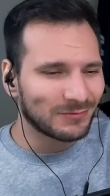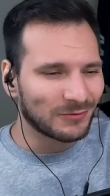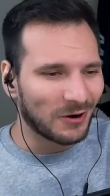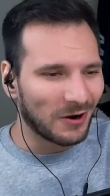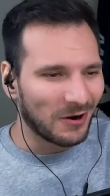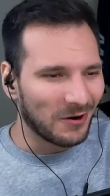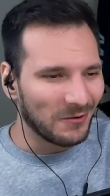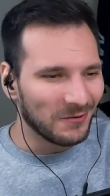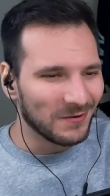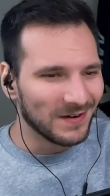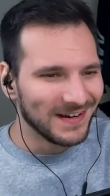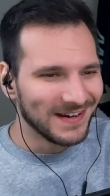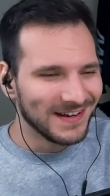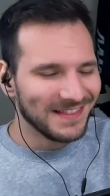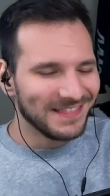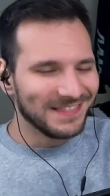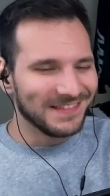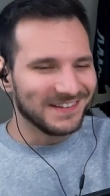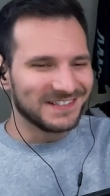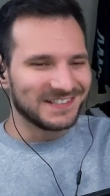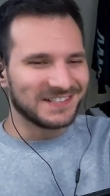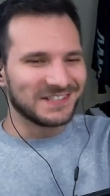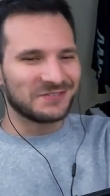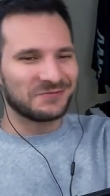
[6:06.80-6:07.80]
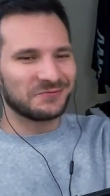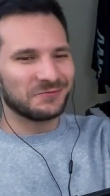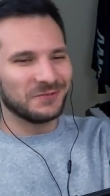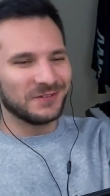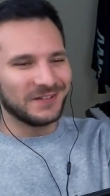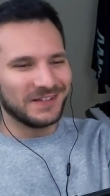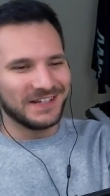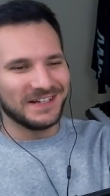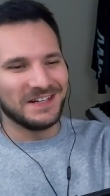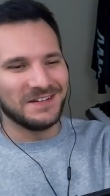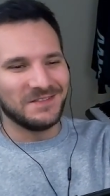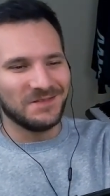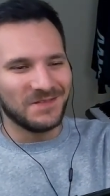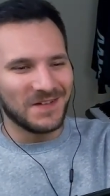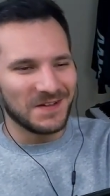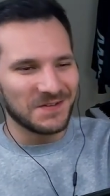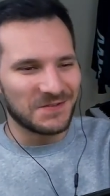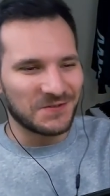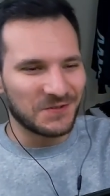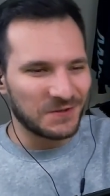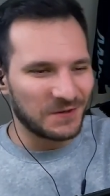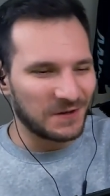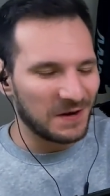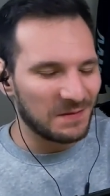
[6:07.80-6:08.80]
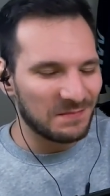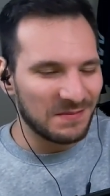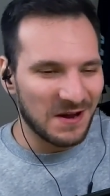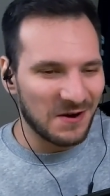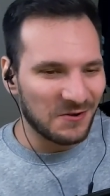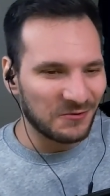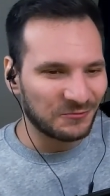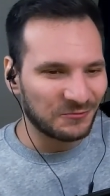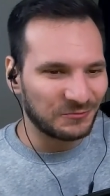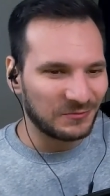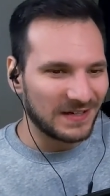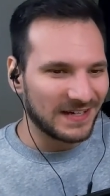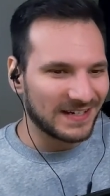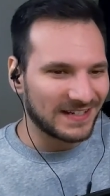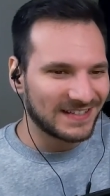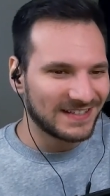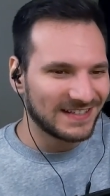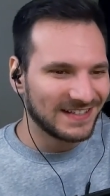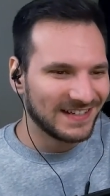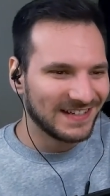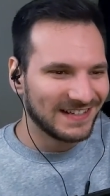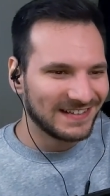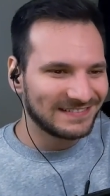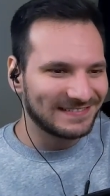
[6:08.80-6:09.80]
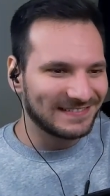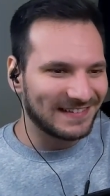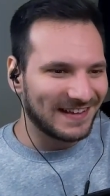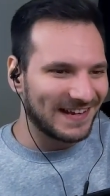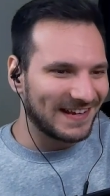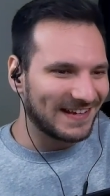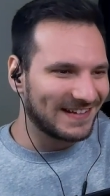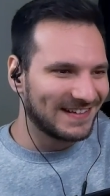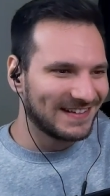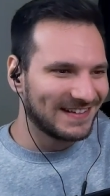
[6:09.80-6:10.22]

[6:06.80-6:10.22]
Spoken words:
Bro, this is really an adventure about Rick, like,